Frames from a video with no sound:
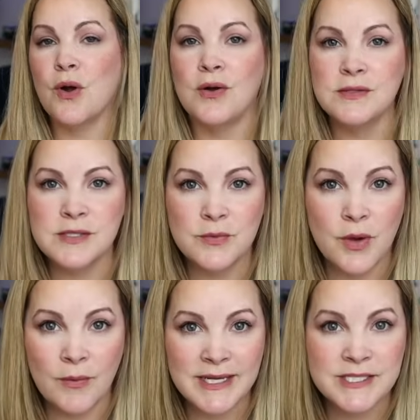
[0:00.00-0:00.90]
also
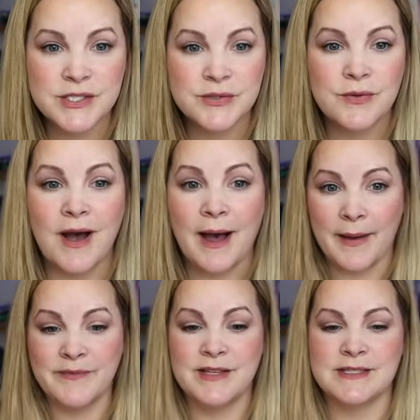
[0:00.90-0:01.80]
going to
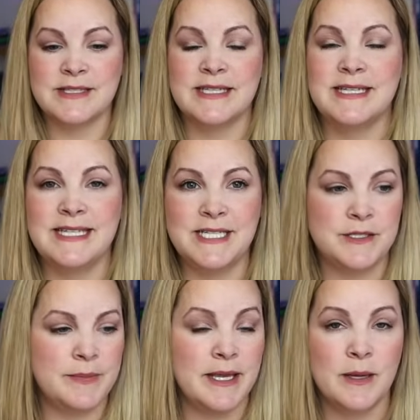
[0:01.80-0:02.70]
obviously need to
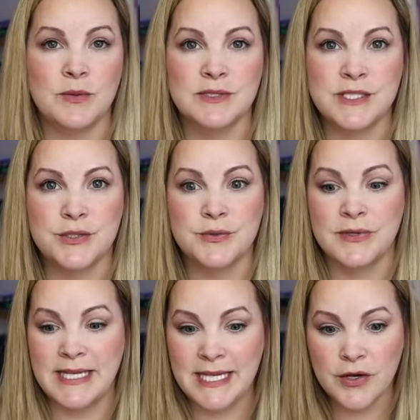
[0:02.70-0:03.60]
be able to
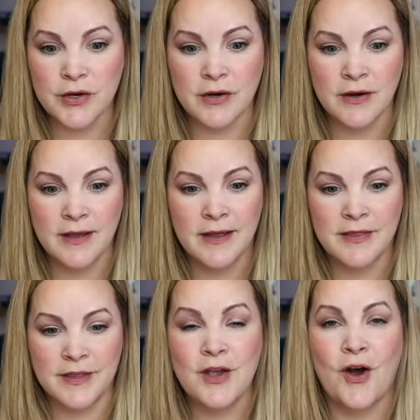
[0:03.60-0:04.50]
hear
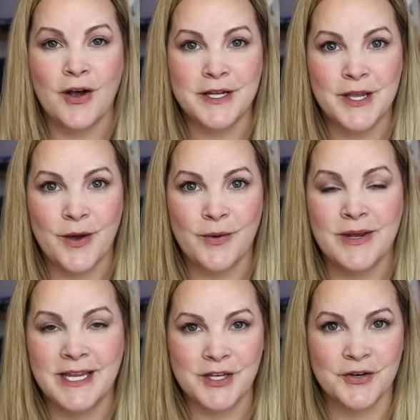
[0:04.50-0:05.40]
the audio
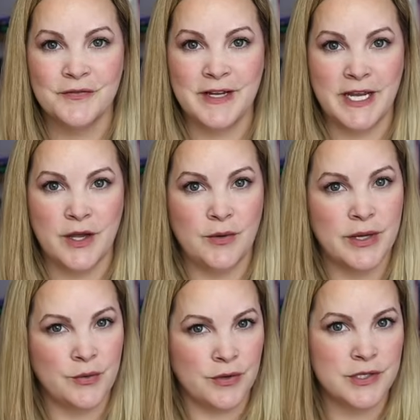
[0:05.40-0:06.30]
in your video
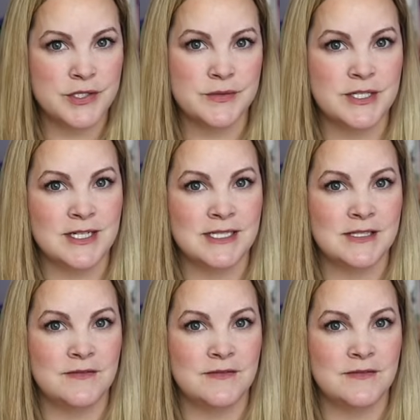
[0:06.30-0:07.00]
in order to adjust the